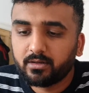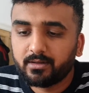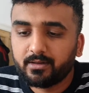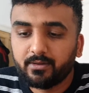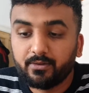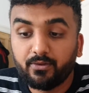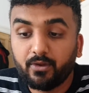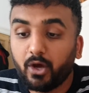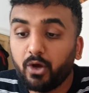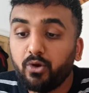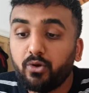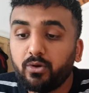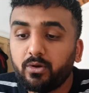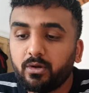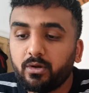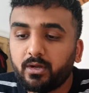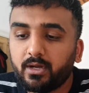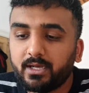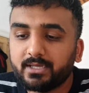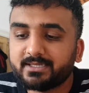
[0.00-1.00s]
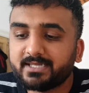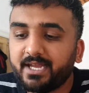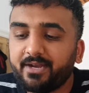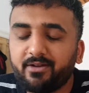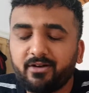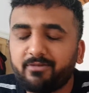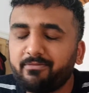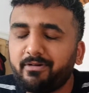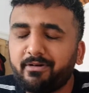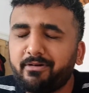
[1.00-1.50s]
No, I said.
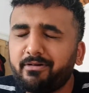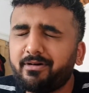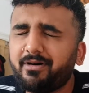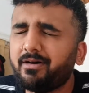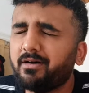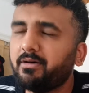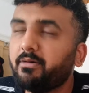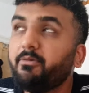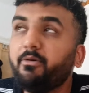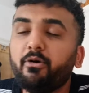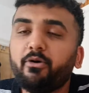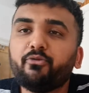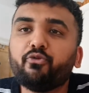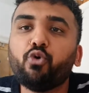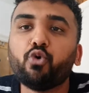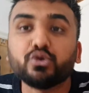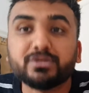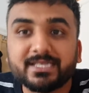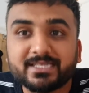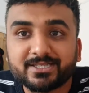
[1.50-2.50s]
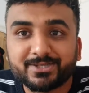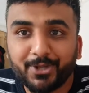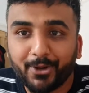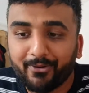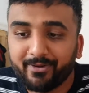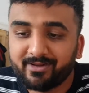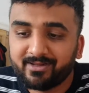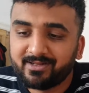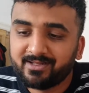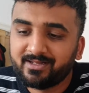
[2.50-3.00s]
Of course it's
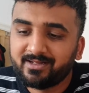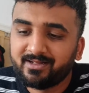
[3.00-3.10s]
not.